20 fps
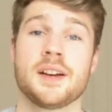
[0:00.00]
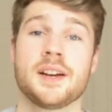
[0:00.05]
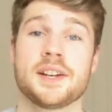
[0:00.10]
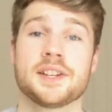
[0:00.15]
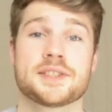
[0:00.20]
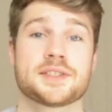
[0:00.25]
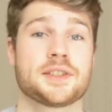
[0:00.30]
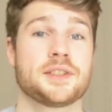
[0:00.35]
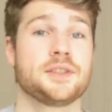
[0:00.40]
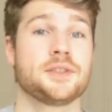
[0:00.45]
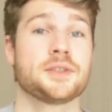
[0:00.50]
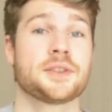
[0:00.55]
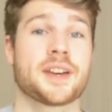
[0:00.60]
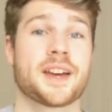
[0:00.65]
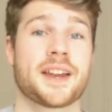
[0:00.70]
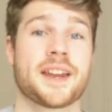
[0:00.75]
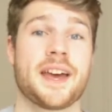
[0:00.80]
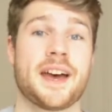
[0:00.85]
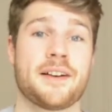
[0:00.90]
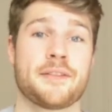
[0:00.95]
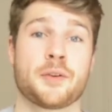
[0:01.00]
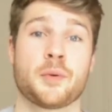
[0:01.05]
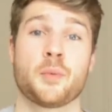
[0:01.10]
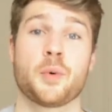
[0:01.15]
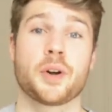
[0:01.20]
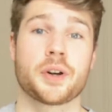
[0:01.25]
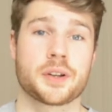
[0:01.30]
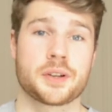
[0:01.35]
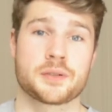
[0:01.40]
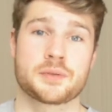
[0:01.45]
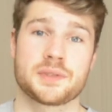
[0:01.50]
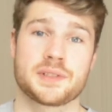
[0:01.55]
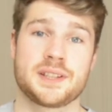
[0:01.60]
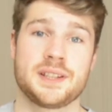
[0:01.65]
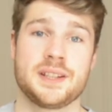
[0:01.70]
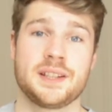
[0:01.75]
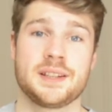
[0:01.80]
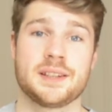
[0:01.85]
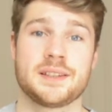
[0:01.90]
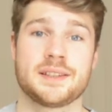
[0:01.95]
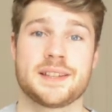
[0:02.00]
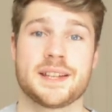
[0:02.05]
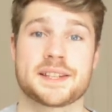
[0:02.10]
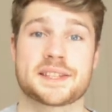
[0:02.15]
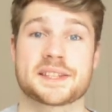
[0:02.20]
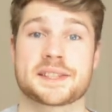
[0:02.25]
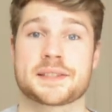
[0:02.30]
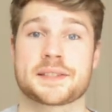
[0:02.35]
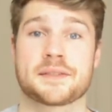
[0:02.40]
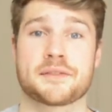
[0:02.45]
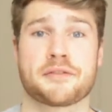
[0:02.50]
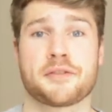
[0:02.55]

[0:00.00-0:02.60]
So you can have a workout routine that's